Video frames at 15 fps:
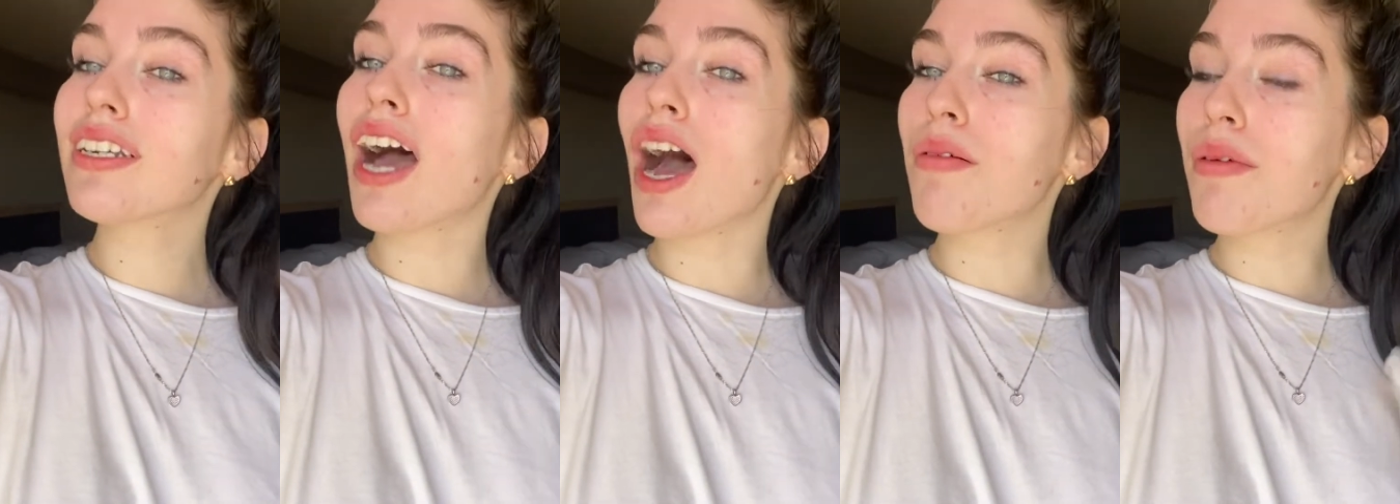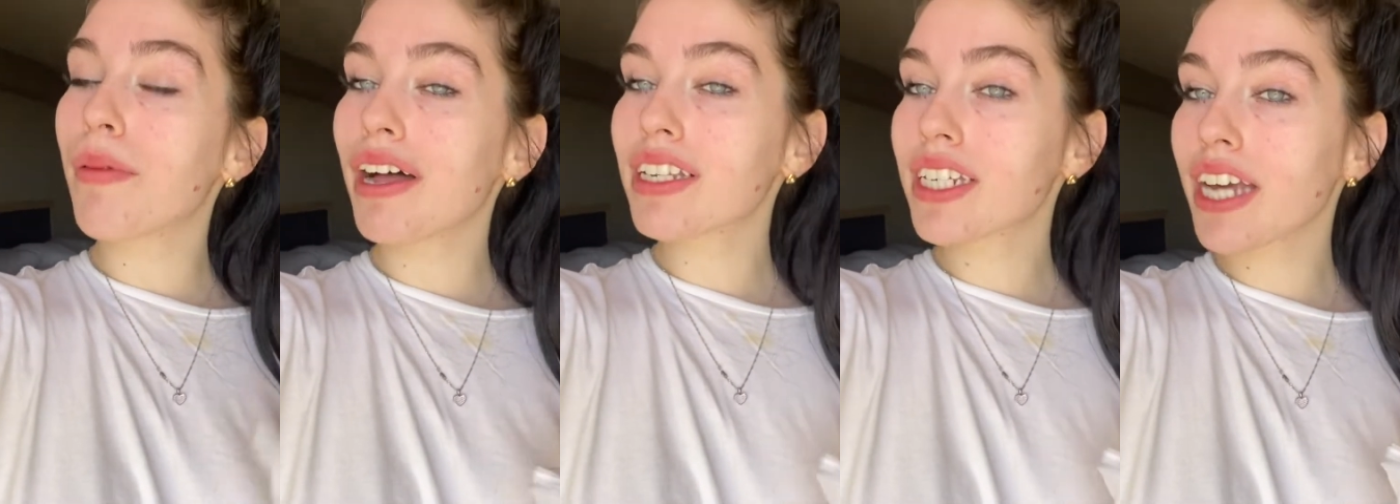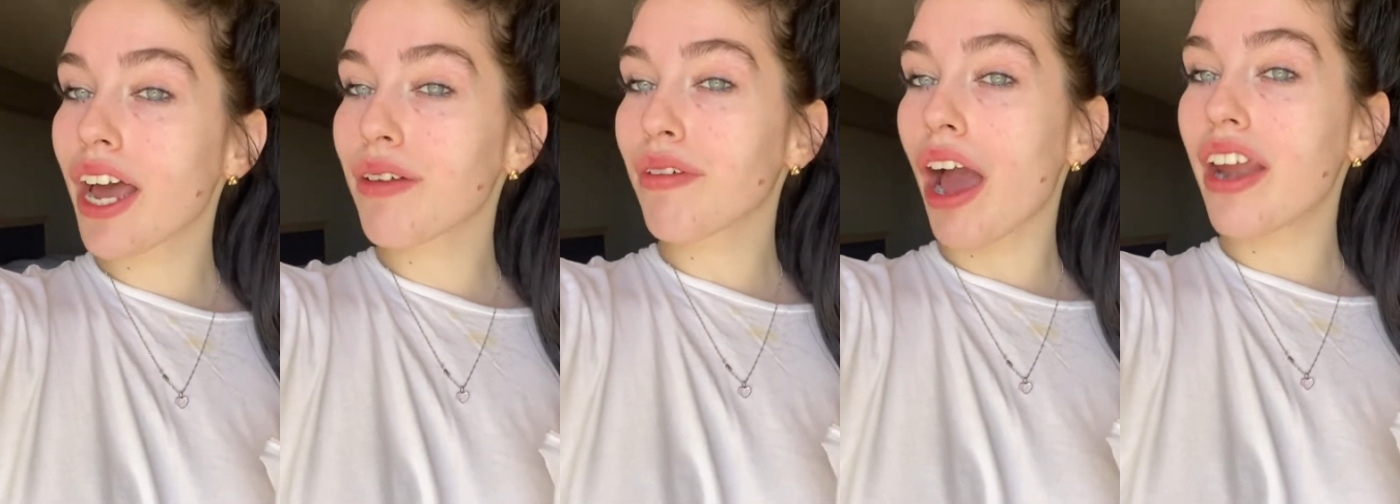I'm about to
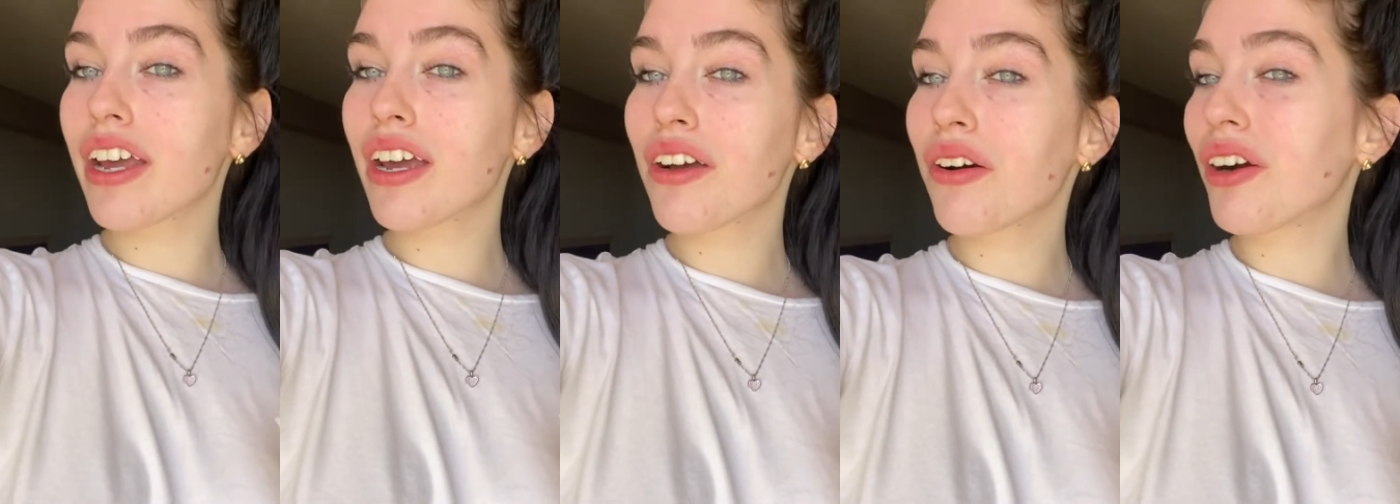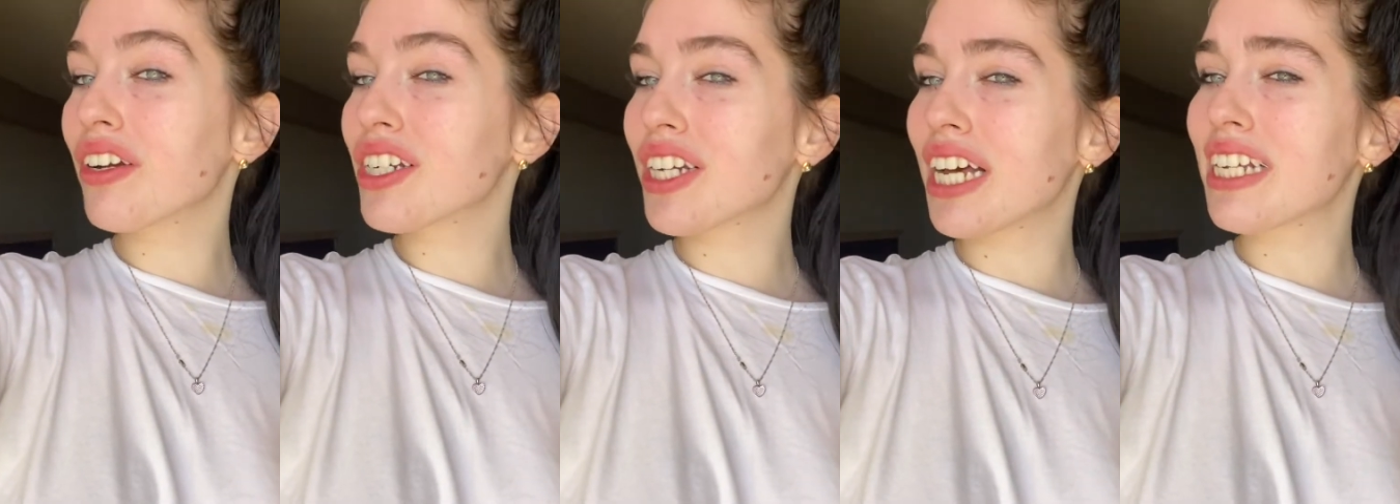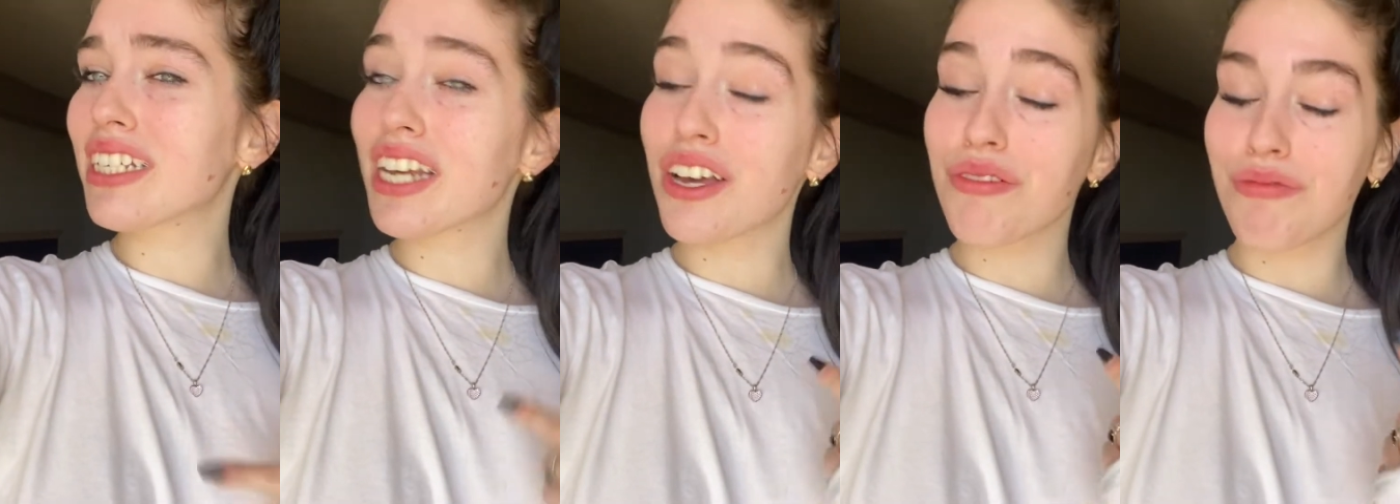get ready, or should I
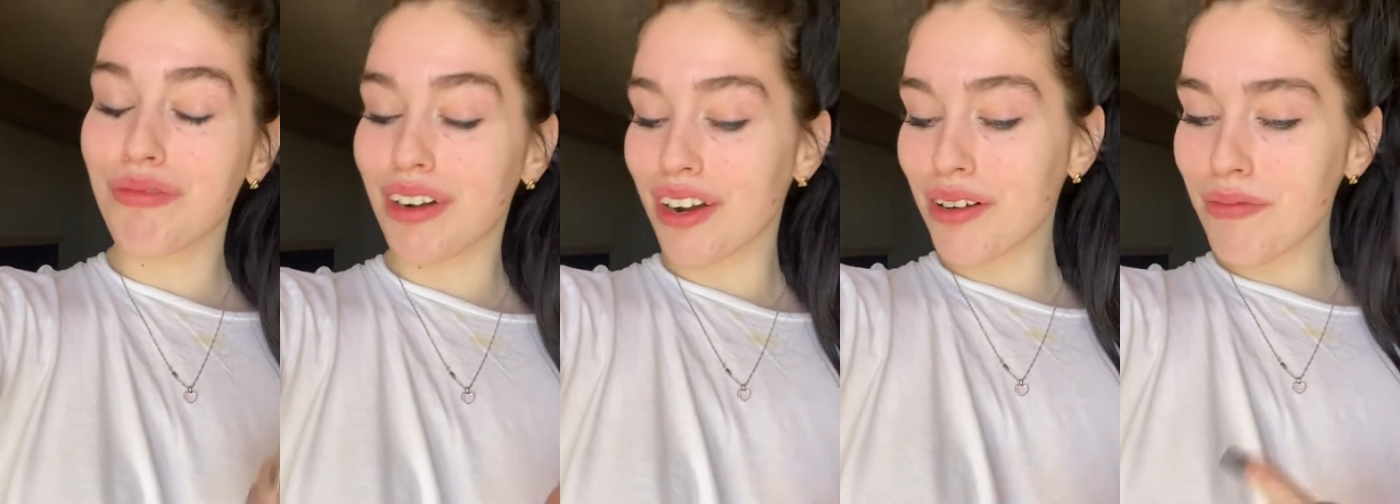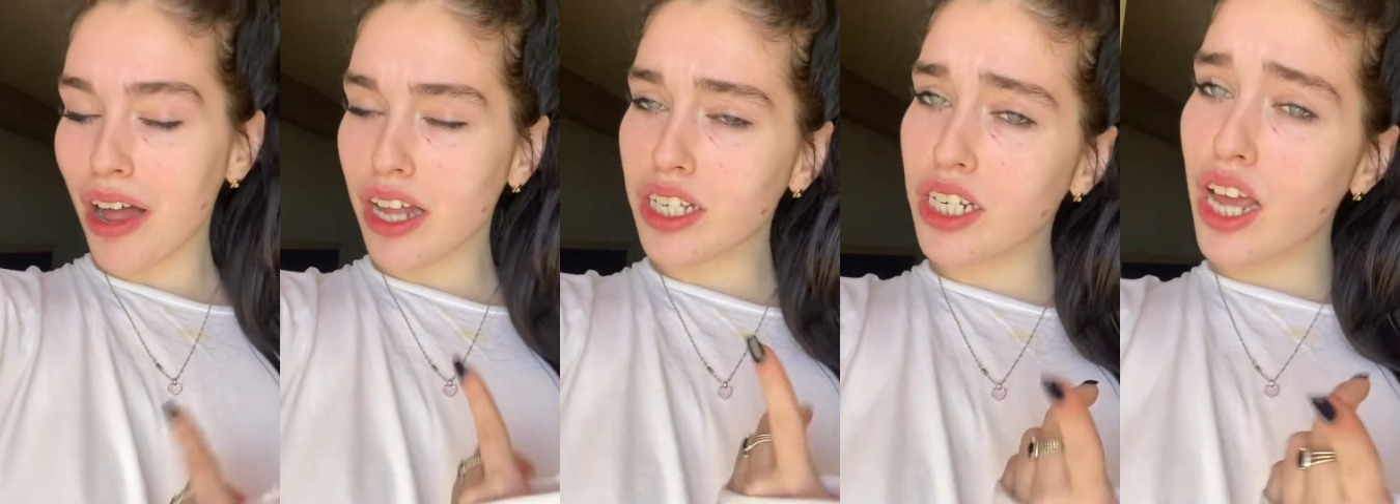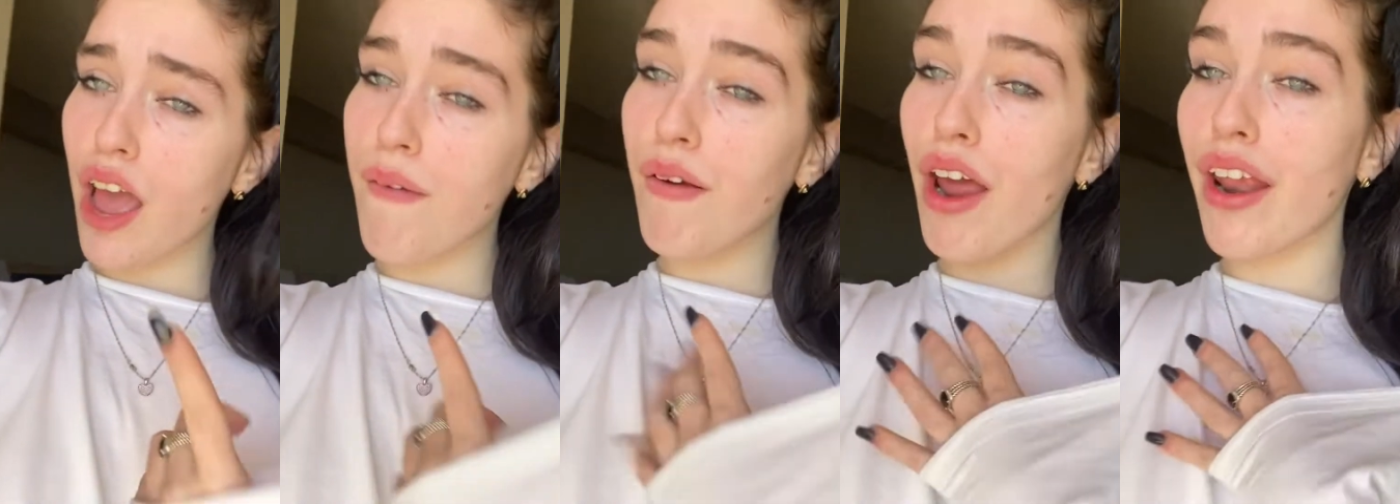say we're about to
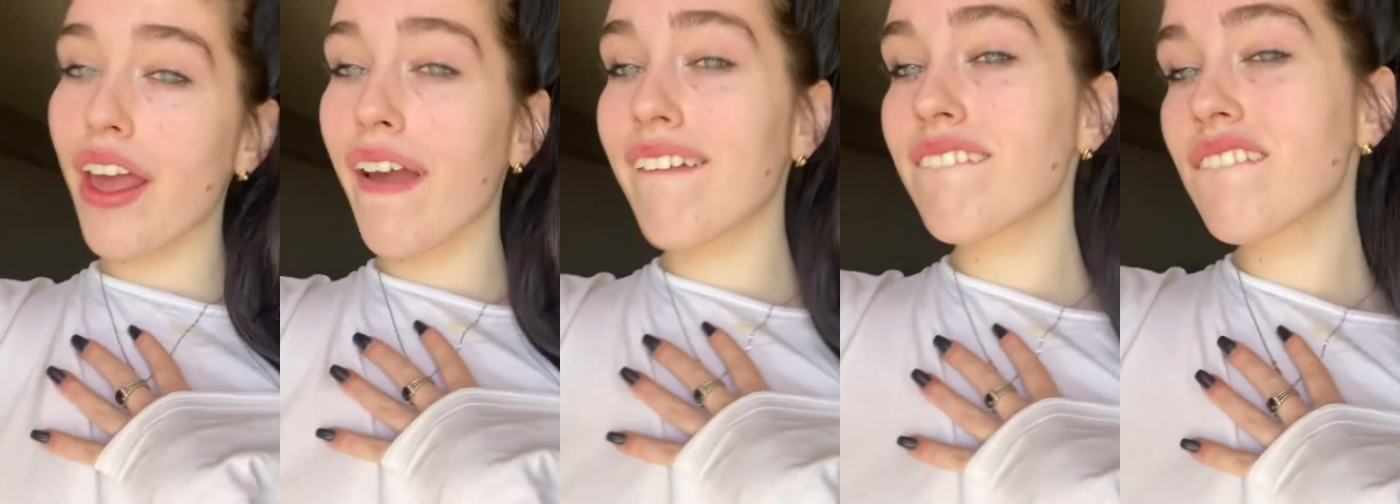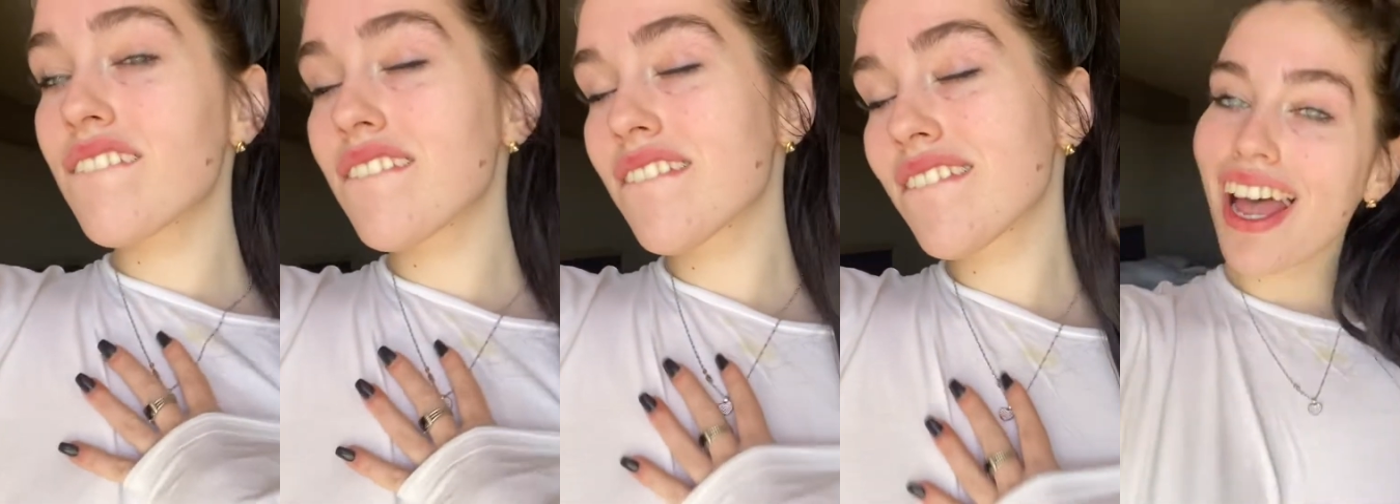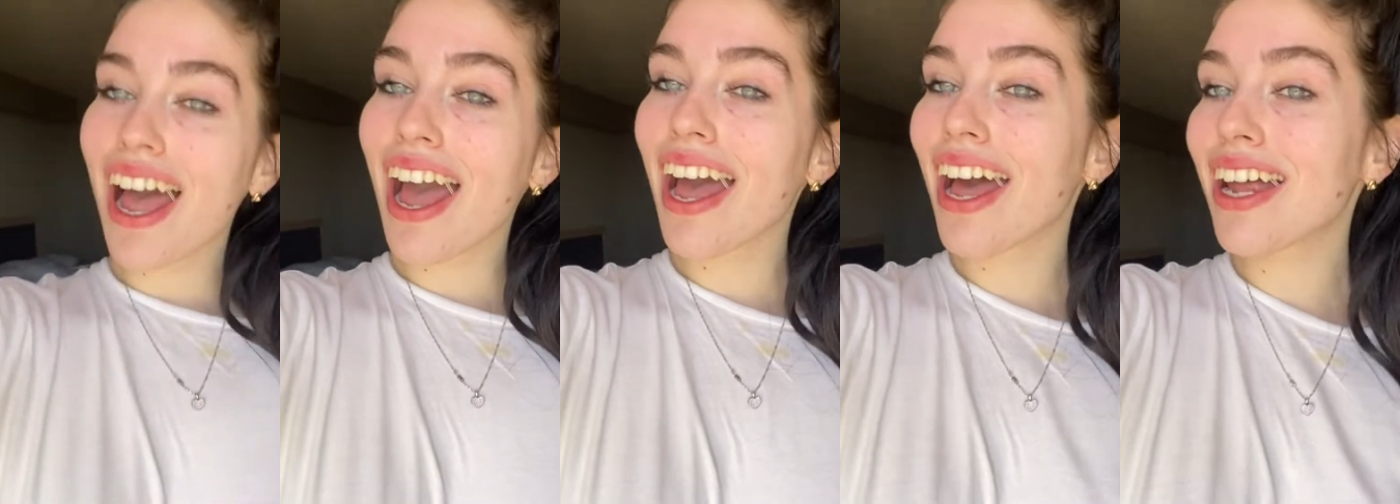get ready,
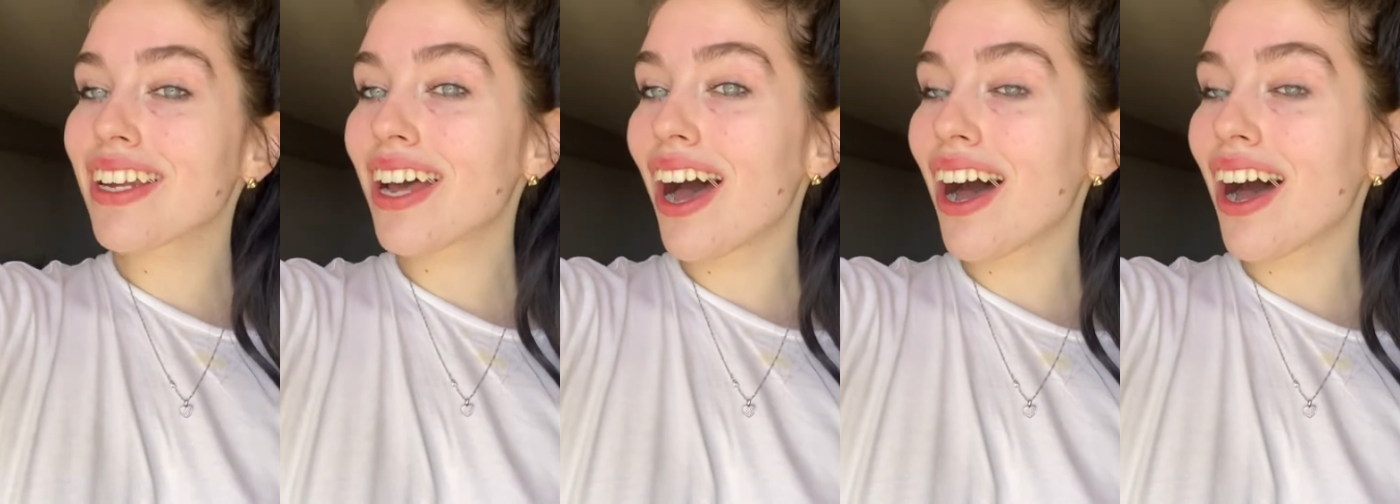and